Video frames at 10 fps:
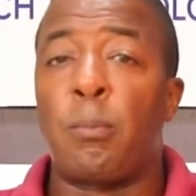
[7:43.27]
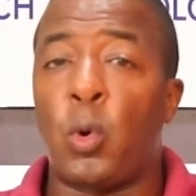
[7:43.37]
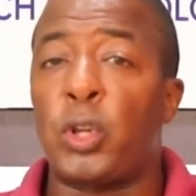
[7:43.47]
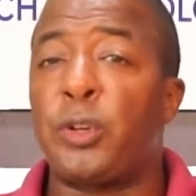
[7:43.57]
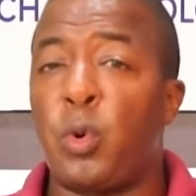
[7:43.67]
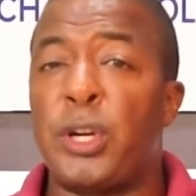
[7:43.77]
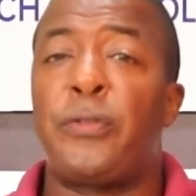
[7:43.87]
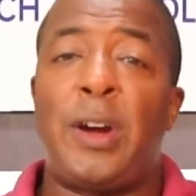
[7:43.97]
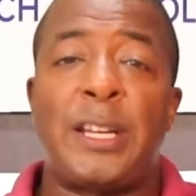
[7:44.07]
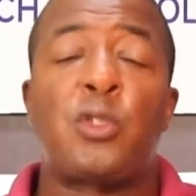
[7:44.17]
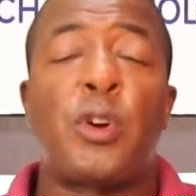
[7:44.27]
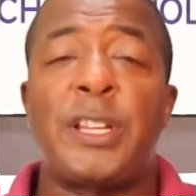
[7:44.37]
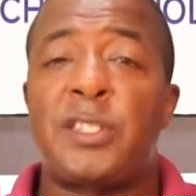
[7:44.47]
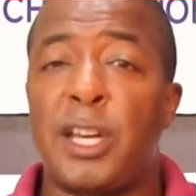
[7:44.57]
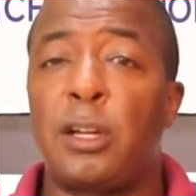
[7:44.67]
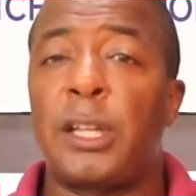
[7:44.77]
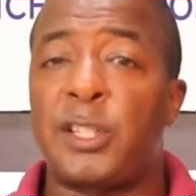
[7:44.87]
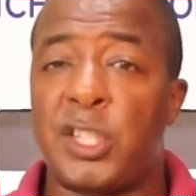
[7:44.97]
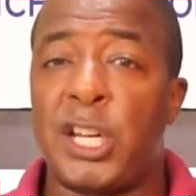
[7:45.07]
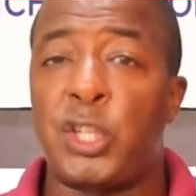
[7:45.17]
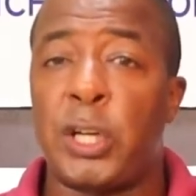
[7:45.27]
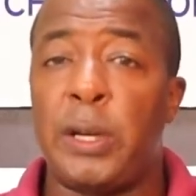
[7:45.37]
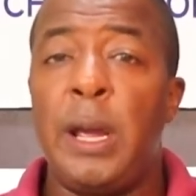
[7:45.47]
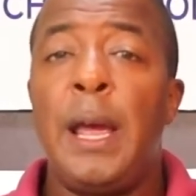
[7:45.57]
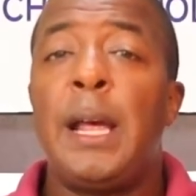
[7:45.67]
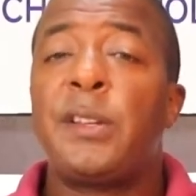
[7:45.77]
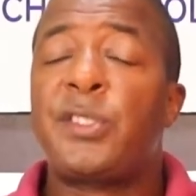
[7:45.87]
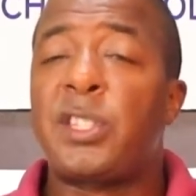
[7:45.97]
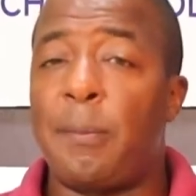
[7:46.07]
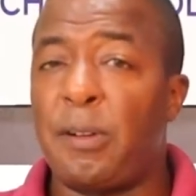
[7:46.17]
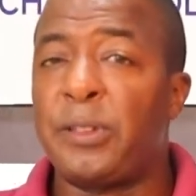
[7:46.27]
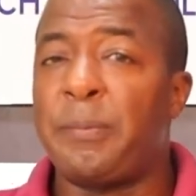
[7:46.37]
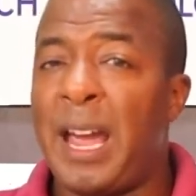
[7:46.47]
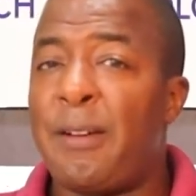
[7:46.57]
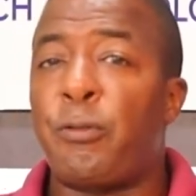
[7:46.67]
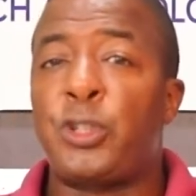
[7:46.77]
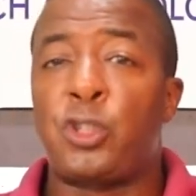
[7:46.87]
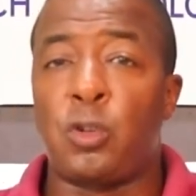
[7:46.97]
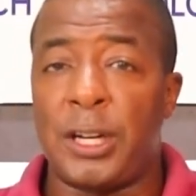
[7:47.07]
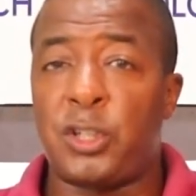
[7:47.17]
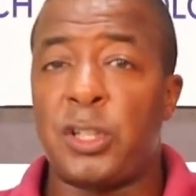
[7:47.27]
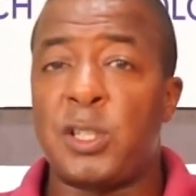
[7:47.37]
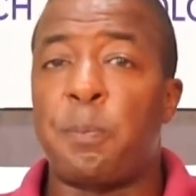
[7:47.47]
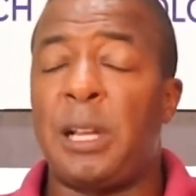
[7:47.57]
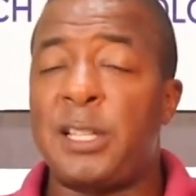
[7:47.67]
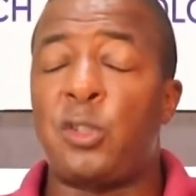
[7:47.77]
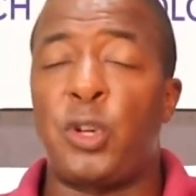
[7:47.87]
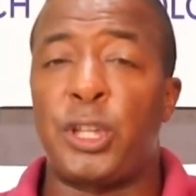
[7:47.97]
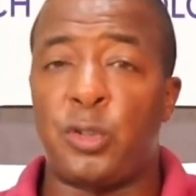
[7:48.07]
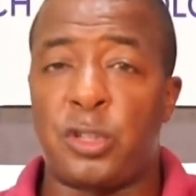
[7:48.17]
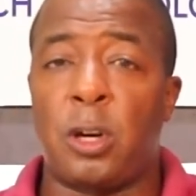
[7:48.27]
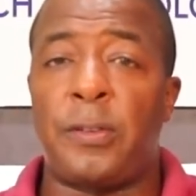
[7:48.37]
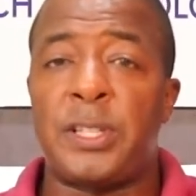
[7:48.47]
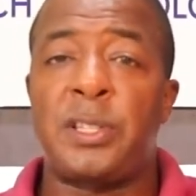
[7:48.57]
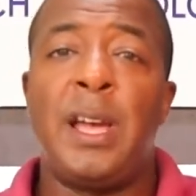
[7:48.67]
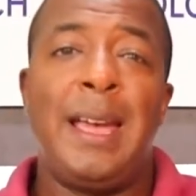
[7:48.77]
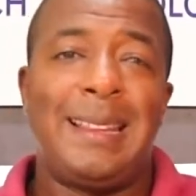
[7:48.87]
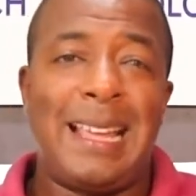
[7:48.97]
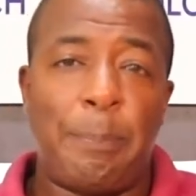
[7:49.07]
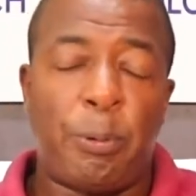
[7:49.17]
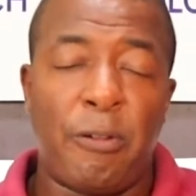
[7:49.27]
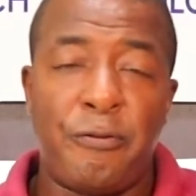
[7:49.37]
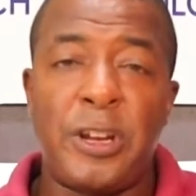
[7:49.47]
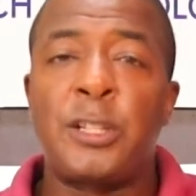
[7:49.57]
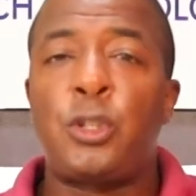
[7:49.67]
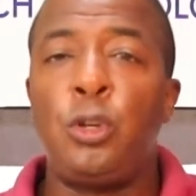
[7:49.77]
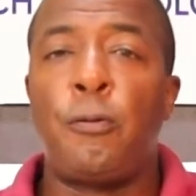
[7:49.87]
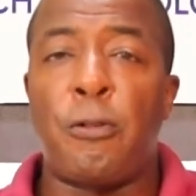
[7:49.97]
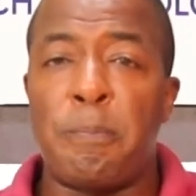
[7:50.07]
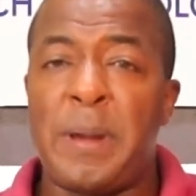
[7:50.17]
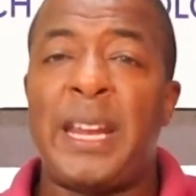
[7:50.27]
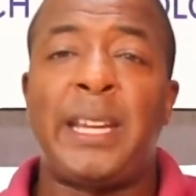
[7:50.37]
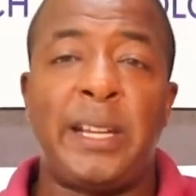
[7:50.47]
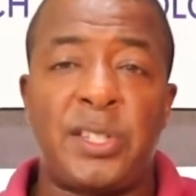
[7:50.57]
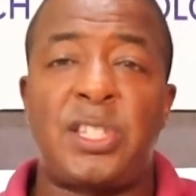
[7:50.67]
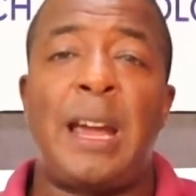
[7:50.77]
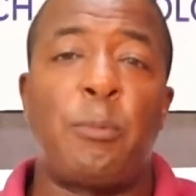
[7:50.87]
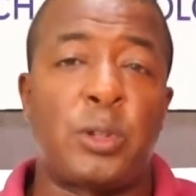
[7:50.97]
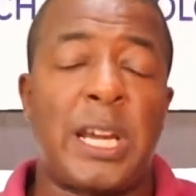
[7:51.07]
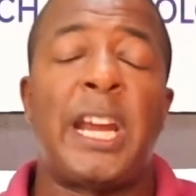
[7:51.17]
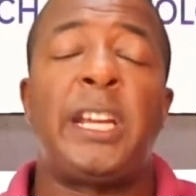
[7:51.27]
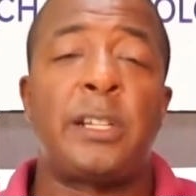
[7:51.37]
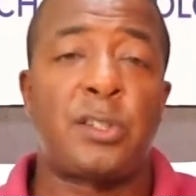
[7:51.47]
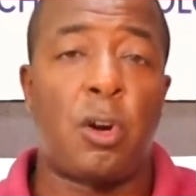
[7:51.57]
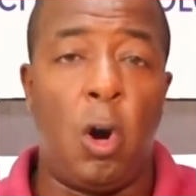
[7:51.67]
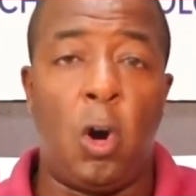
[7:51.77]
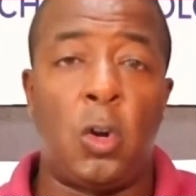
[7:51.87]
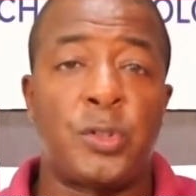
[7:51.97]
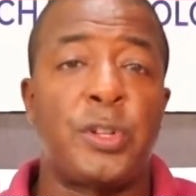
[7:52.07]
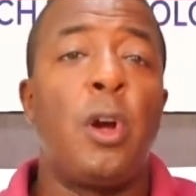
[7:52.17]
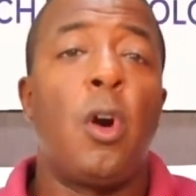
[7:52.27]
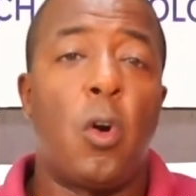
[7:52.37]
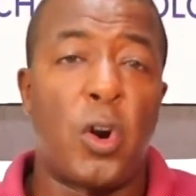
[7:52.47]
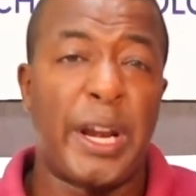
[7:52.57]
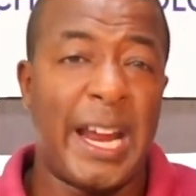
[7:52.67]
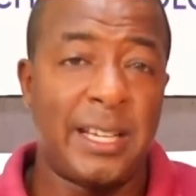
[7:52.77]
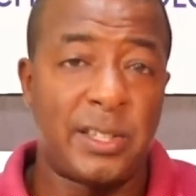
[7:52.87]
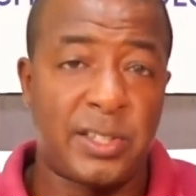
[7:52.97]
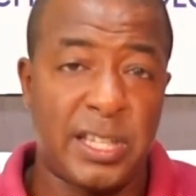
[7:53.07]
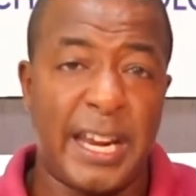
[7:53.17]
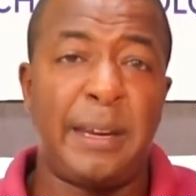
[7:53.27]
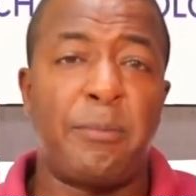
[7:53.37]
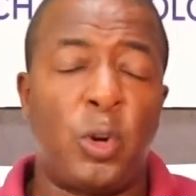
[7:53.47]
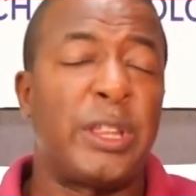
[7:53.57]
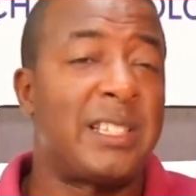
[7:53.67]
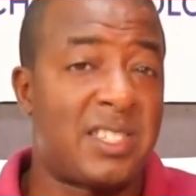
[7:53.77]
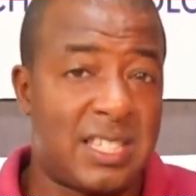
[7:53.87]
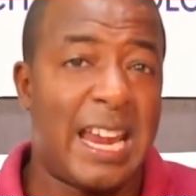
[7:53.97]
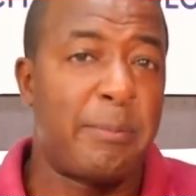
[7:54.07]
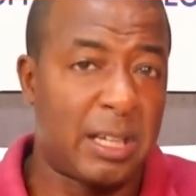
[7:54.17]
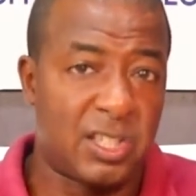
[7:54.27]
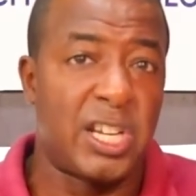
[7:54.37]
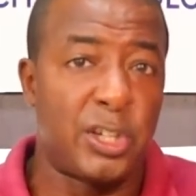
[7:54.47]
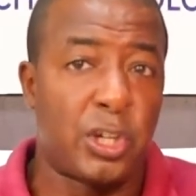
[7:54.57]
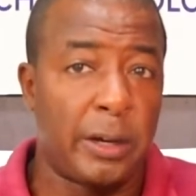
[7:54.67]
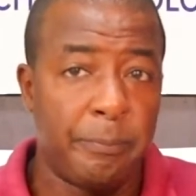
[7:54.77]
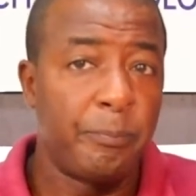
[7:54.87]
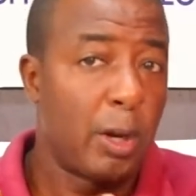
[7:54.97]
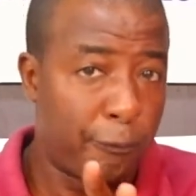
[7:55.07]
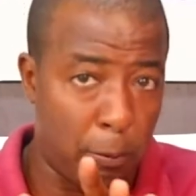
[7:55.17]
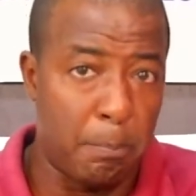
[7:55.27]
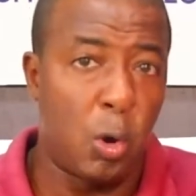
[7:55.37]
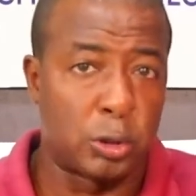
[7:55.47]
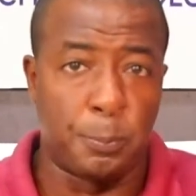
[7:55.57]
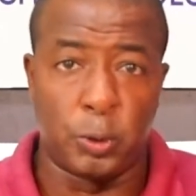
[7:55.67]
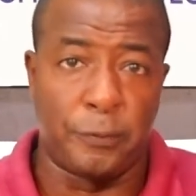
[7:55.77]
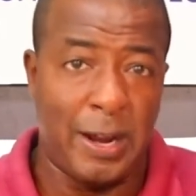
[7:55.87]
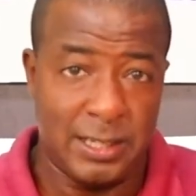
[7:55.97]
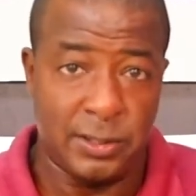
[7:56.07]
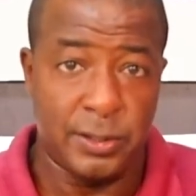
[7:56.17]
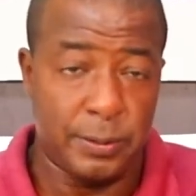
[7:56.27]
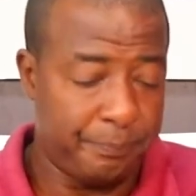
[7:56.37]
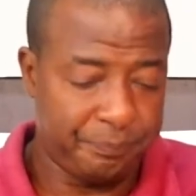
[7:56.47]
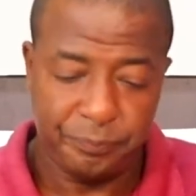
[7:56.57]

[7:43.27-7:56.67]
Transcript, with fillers: more than one device on a single extension, some of them have restrictions placed on their service that prevents you from making simultaneous calls on a same on the same extension from multiple devices.